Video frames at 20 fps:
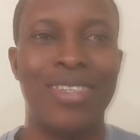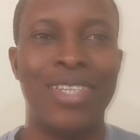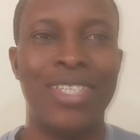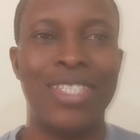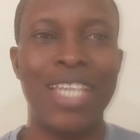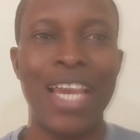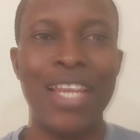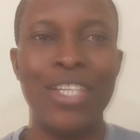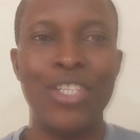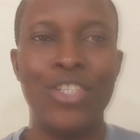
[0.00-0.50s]
A
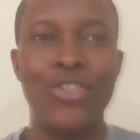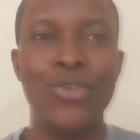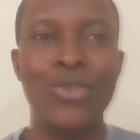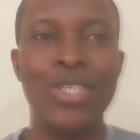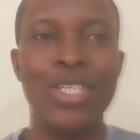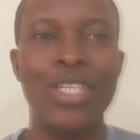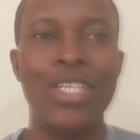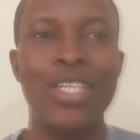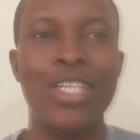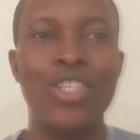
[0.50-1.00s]
child is
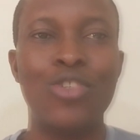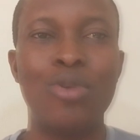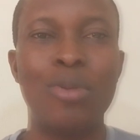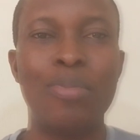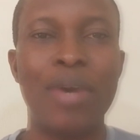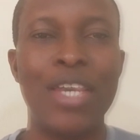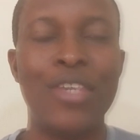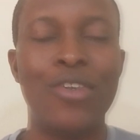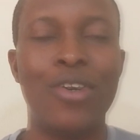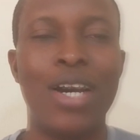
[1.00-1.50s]
using the
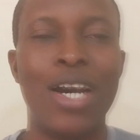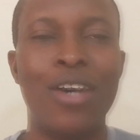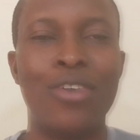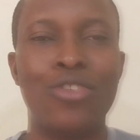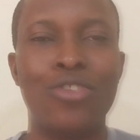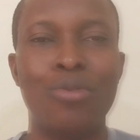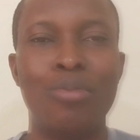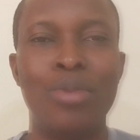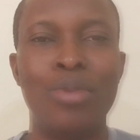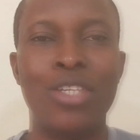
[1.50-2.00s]
newspaper in your
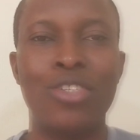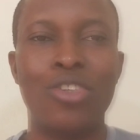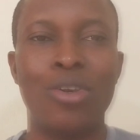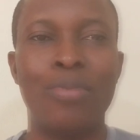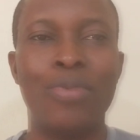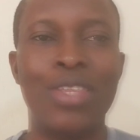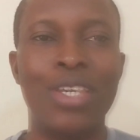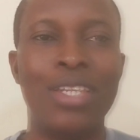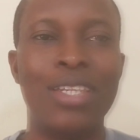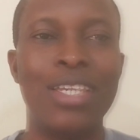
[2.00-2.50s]
house to make
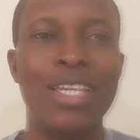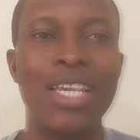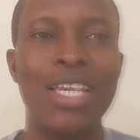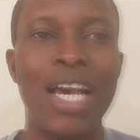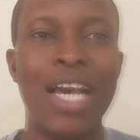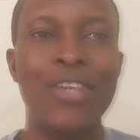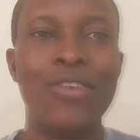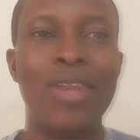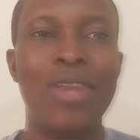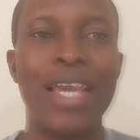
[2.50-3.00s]
something.
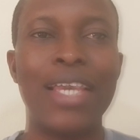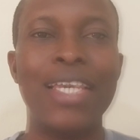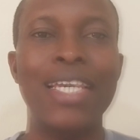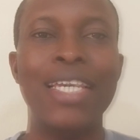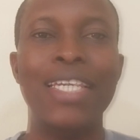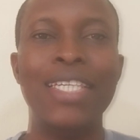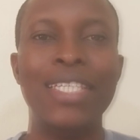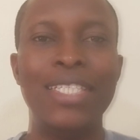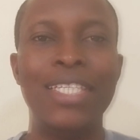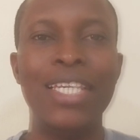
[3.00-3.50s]
And you're
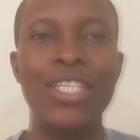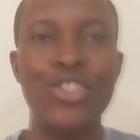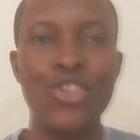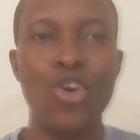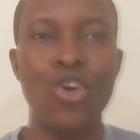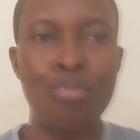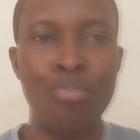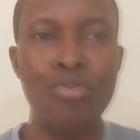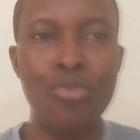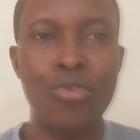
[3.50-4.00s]
like, is this
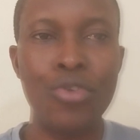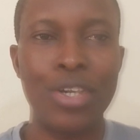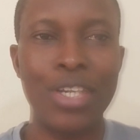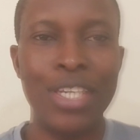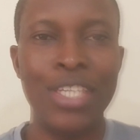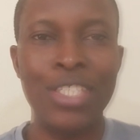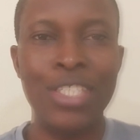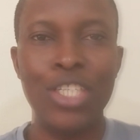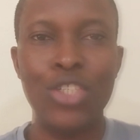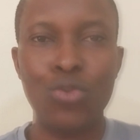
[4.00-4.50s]
your
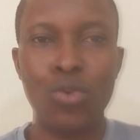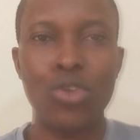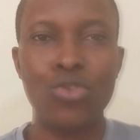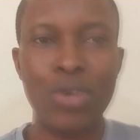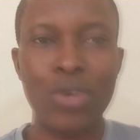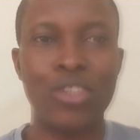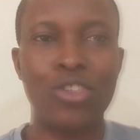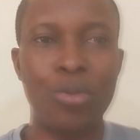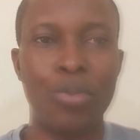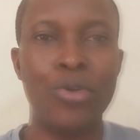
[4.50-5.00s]
book? Is this
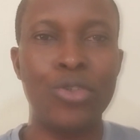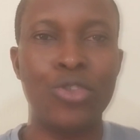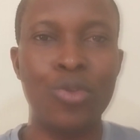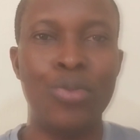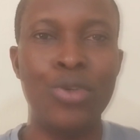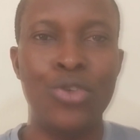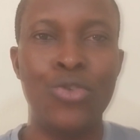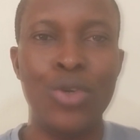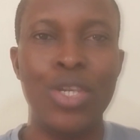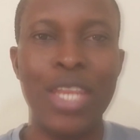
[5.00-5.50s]
what you are supposed
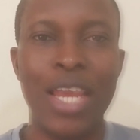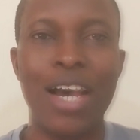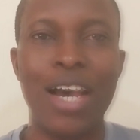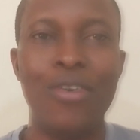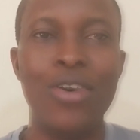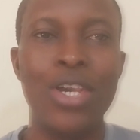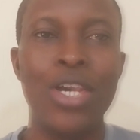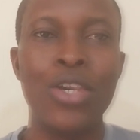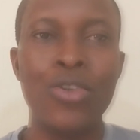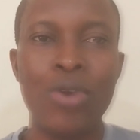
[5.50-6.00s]
to be doing
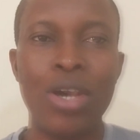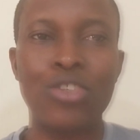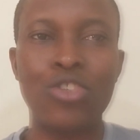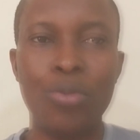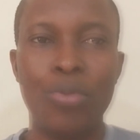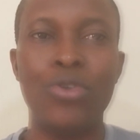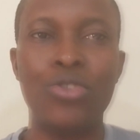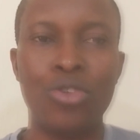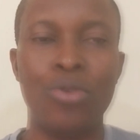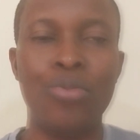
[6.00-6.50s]
now? You are
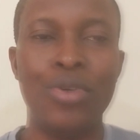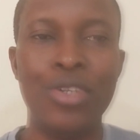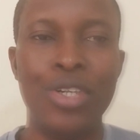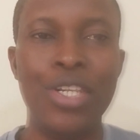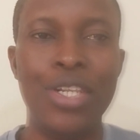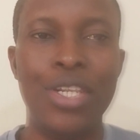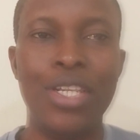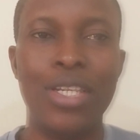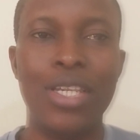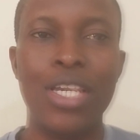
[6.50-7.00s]
supposed to be
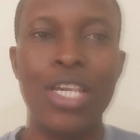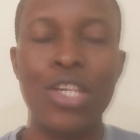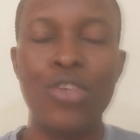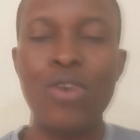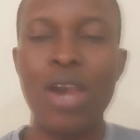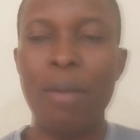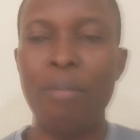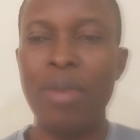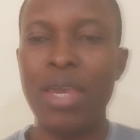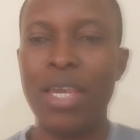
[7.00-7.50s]
reading.
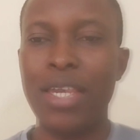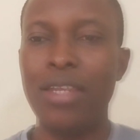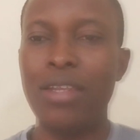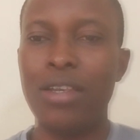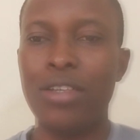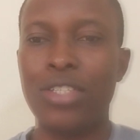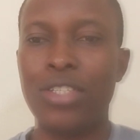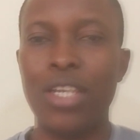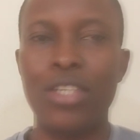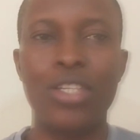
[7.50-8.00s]
You are making
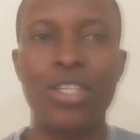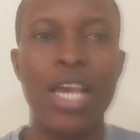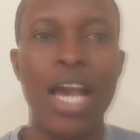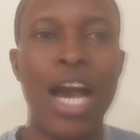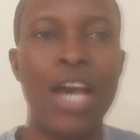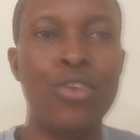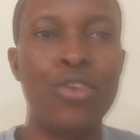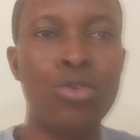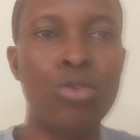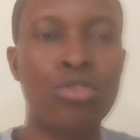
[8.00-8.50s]
nonsense.
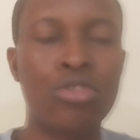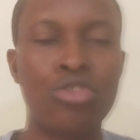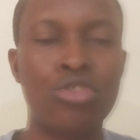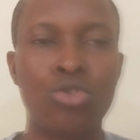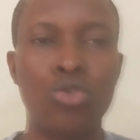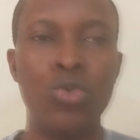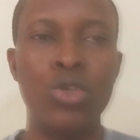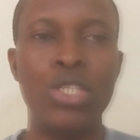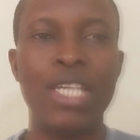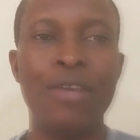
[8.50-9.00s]
And you
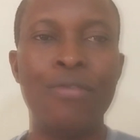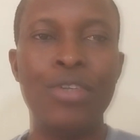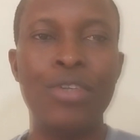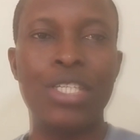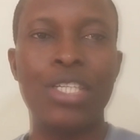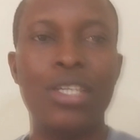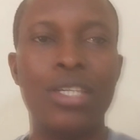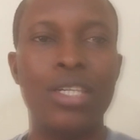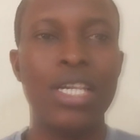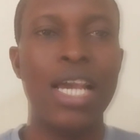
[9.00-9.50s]
squeeze
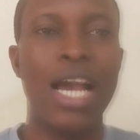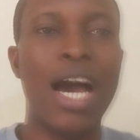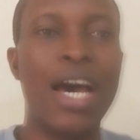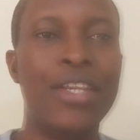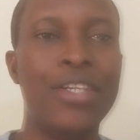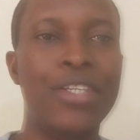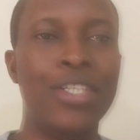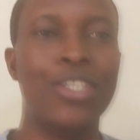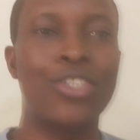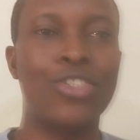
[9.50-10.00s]
everything
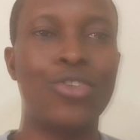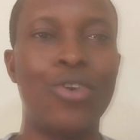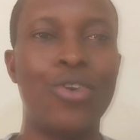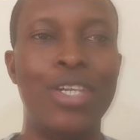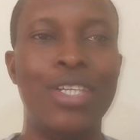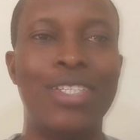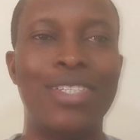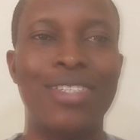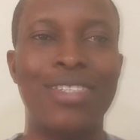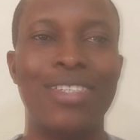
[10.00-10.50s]
and
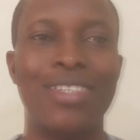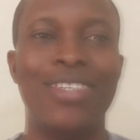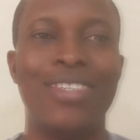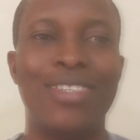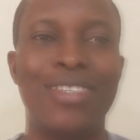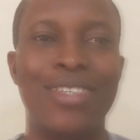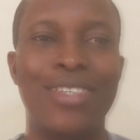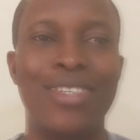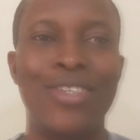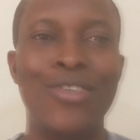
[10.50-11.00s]
destroy it.
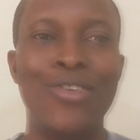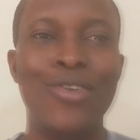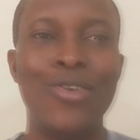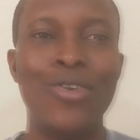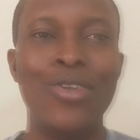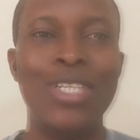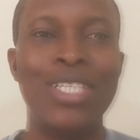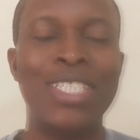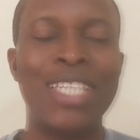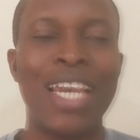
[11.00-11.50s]
You don't
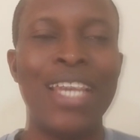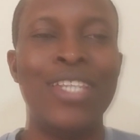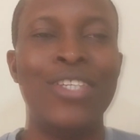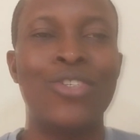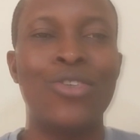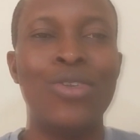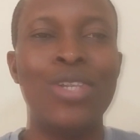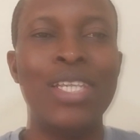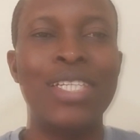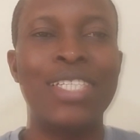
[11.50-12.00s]
know the child
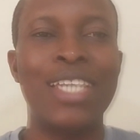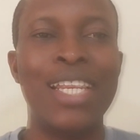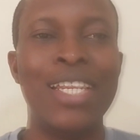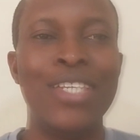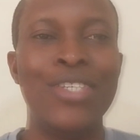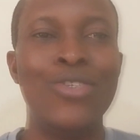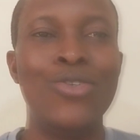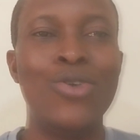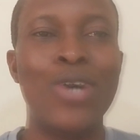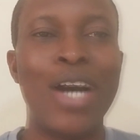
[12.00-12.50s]
is only
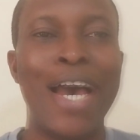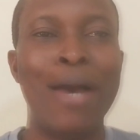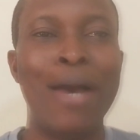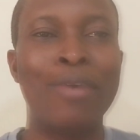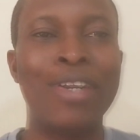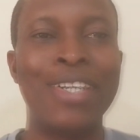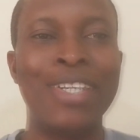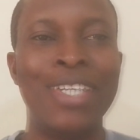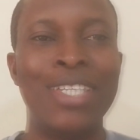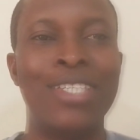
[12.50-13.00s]
telling you,
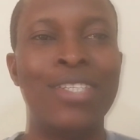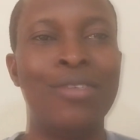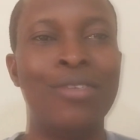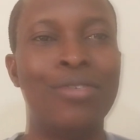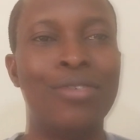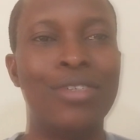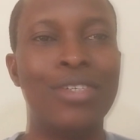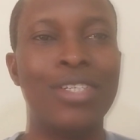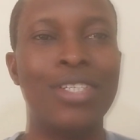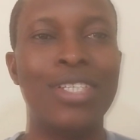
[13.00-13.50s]
I am
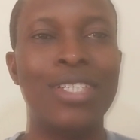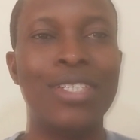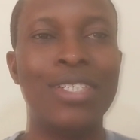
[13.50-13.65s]
creative.